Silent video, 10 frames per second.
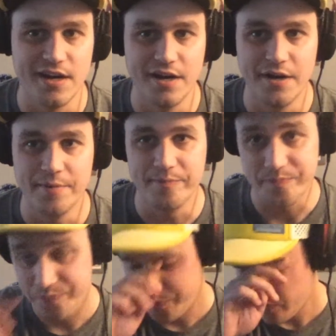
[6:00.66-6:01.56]

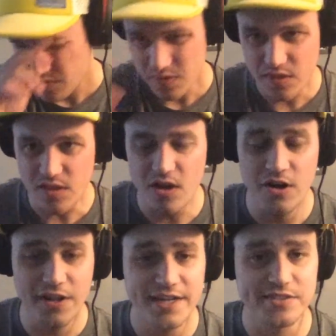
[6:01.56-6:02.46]

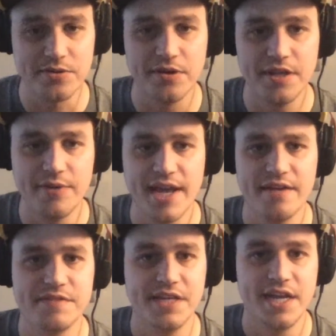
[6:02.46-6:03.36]
Our last story that we
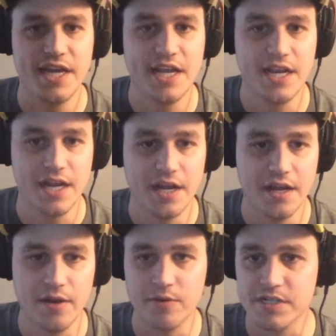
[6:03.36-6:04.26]
have today,
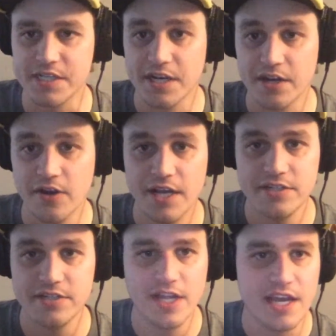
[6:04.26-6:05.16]
we're just going to go ahead
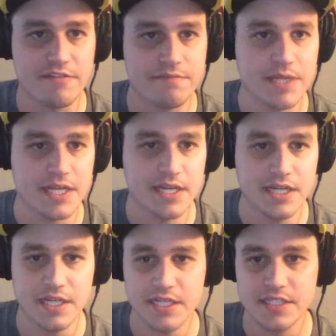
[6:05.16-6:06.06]
and do live
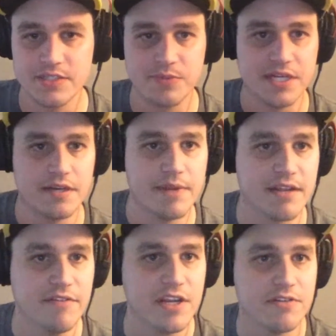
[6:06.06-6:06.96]
because we didn't
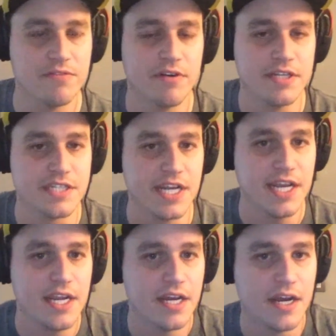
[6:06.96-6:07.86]
make a video for it today.